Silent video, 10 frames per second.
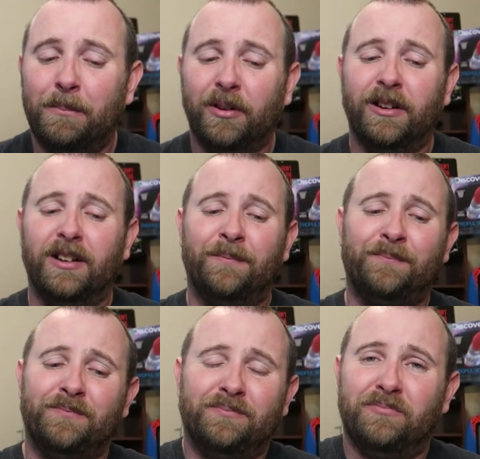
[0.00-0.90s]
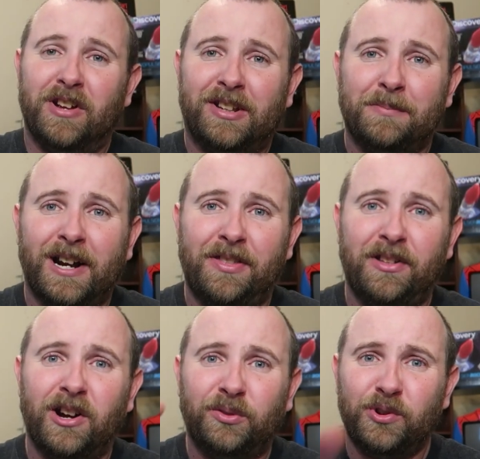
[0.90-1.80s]
But that's my
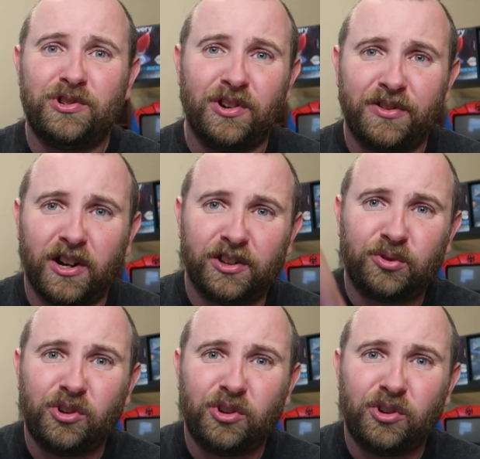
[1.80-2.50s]
thoughts. What's your thoughts?